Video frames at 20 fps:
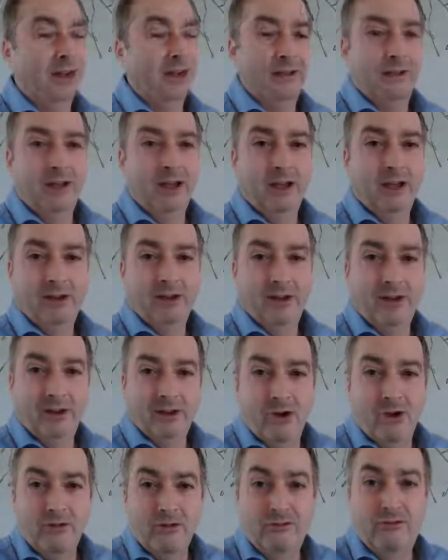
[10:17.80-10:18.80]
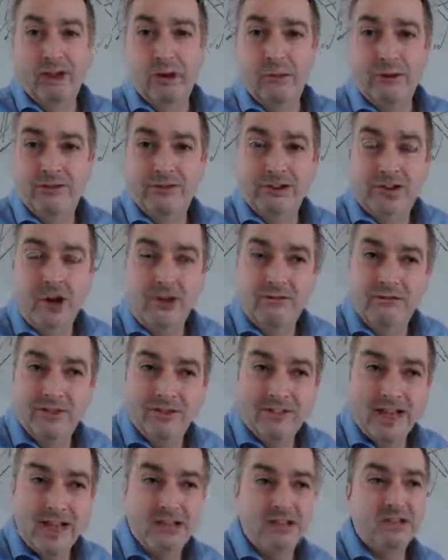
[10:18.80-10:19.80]
a long flow of a
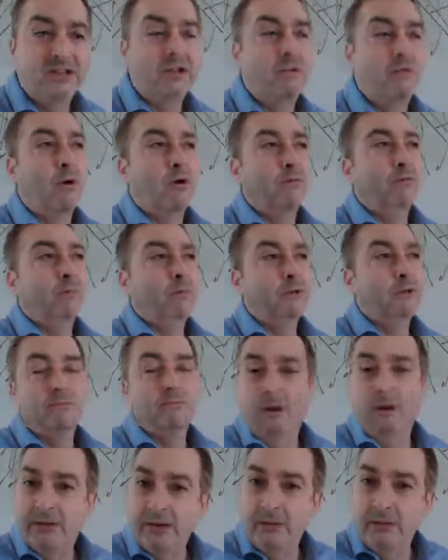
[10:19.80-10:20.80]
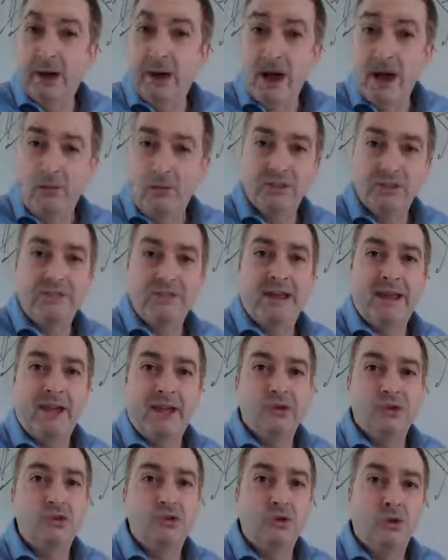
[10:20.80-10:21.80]
conversation. You might want to
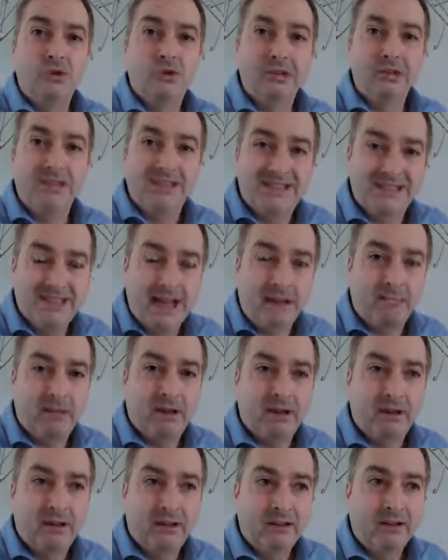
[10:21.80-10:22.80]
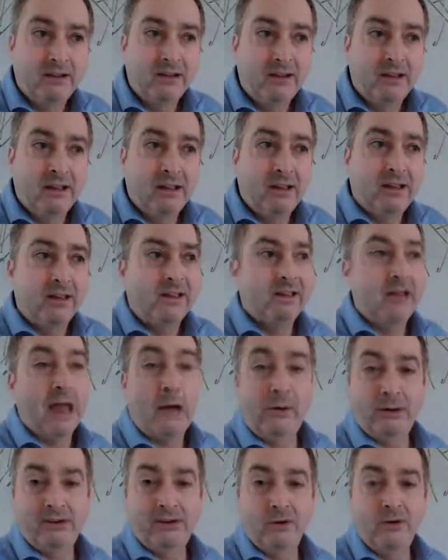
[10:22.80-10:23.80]
make it short and snappy.
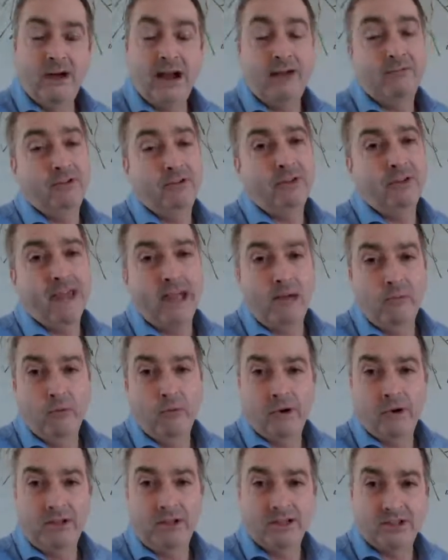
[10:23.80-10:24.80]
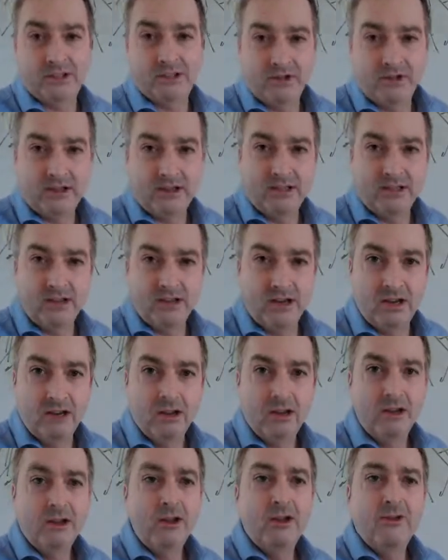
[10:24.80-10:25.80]
Now, I do have a networking
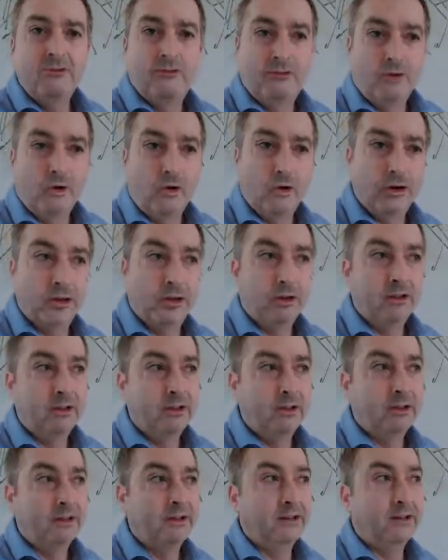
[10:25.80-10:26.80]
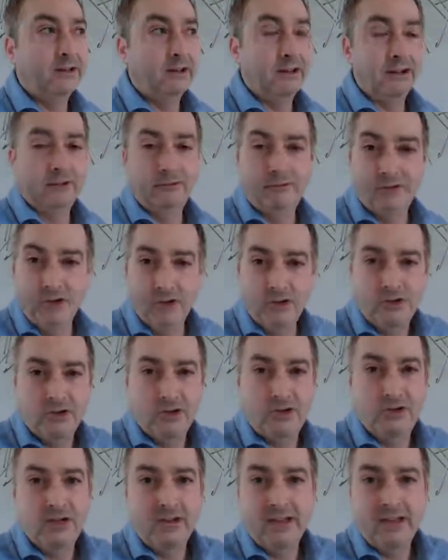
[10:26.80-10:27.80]
strategy for you in a
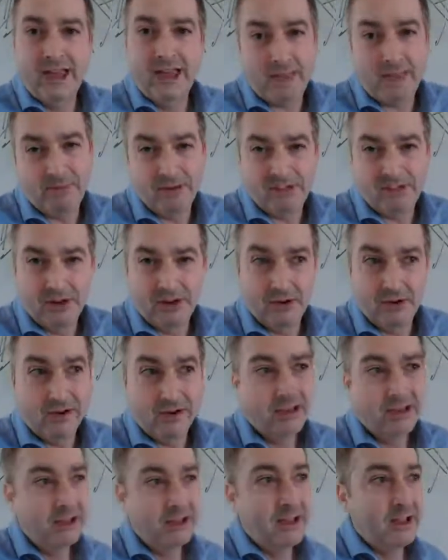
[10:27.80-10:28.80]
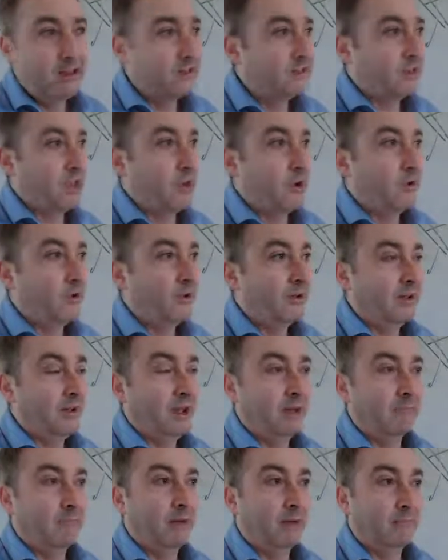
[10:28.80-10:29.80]
future episode, so
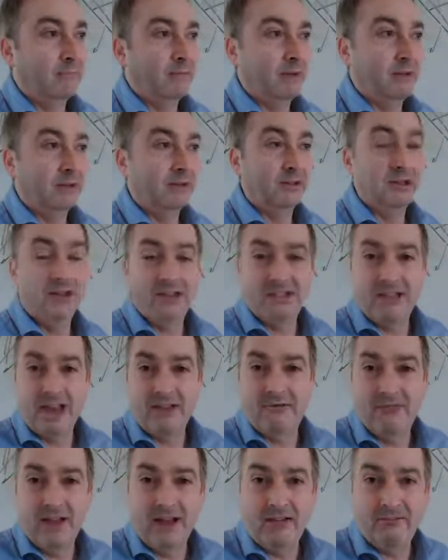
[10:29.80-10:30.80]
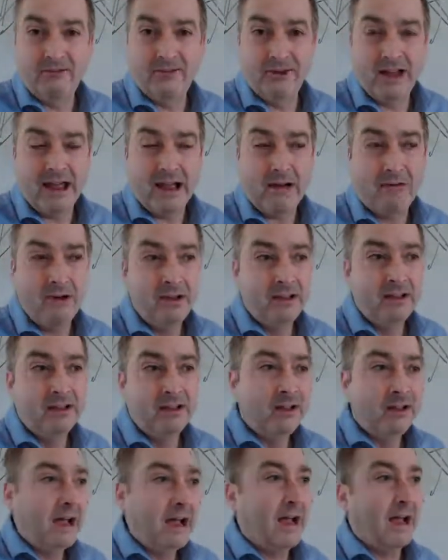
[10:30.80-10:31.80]
I'm going to save that for now,
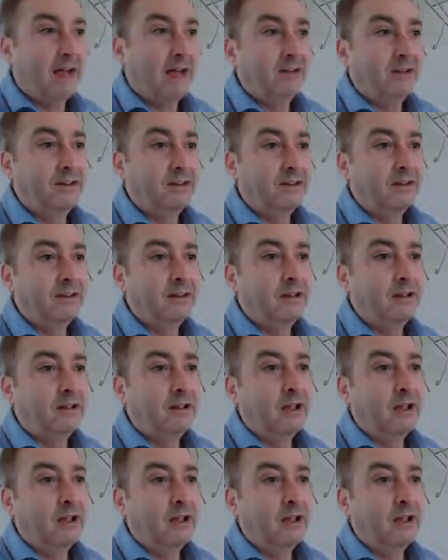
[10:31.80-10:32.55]
and